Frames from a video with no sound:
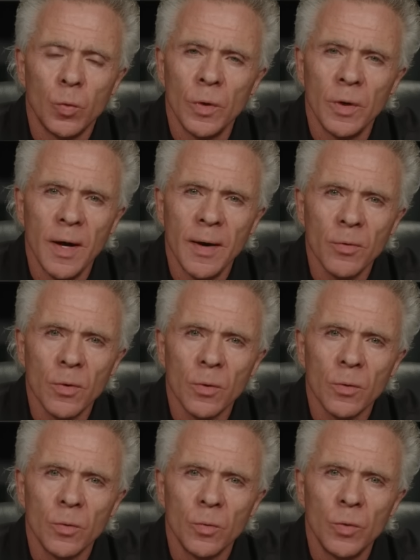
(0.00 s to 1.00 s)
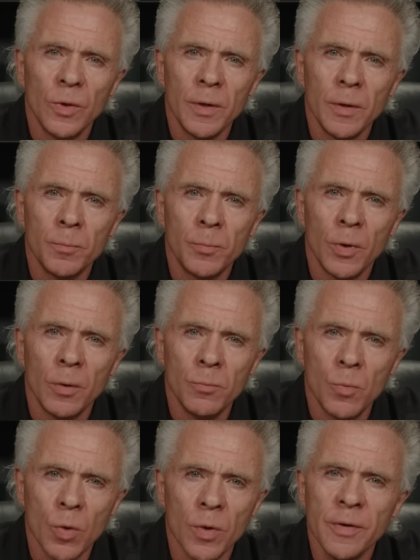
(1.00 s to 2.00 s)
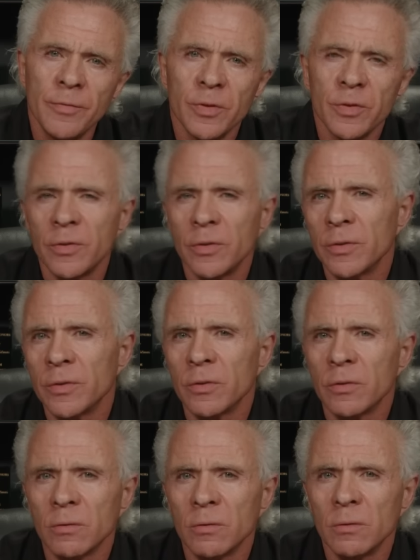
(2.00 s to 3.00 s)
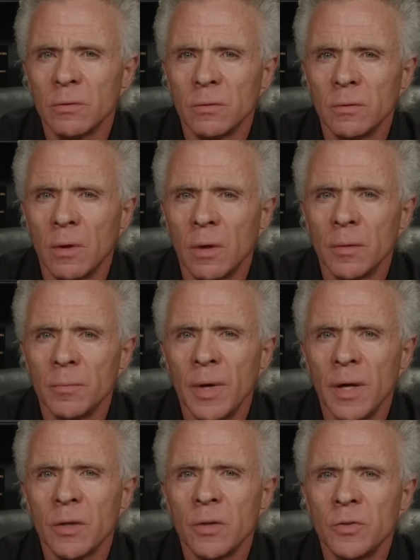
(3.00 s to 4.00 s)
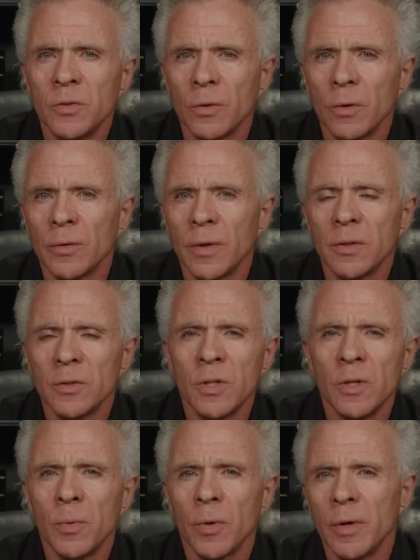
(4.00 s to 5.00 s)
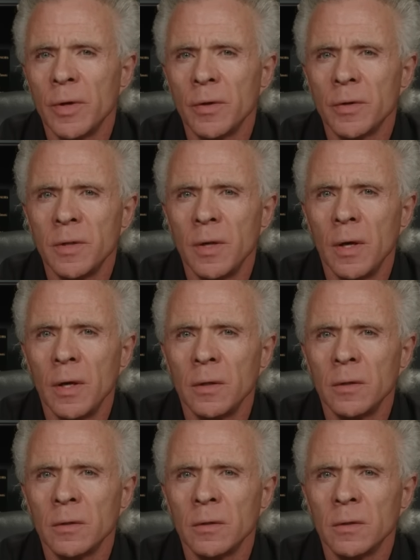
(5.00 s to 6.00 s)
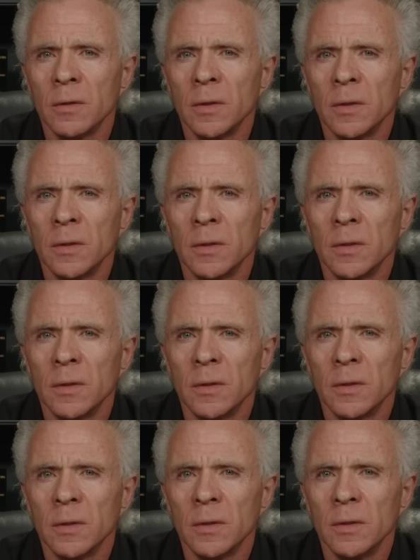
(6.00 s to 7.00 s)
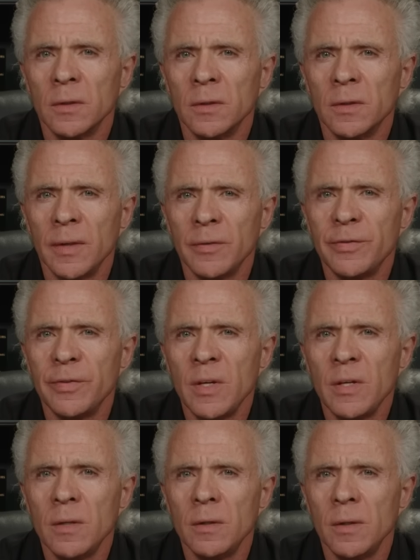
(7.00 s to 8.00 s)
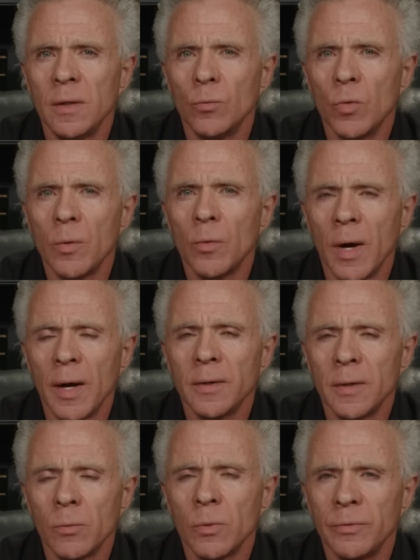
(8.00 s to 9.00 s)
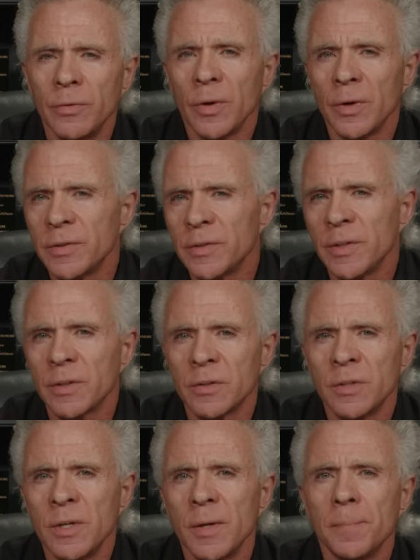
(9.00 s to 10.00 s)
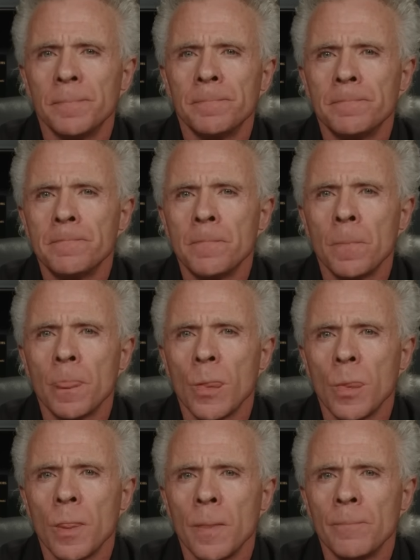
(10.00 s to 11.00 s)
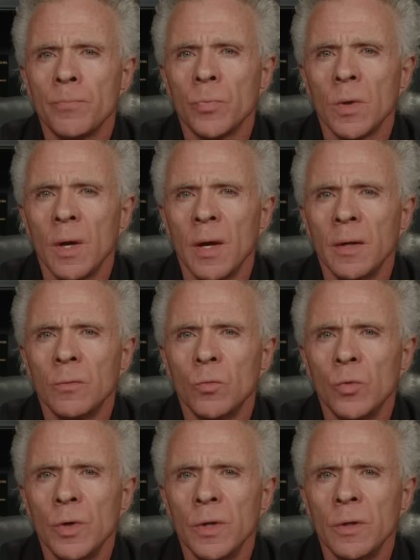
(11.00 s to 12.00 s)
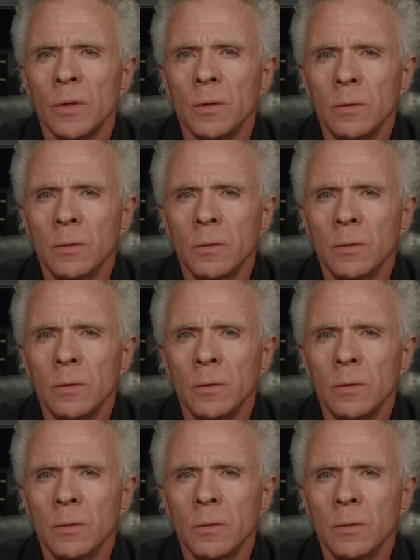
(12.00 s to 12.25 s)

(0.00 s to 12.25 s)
whenever we put more emphasis on making sure that sheep are entertained than feeding them, we wind up with very sick sheep. And when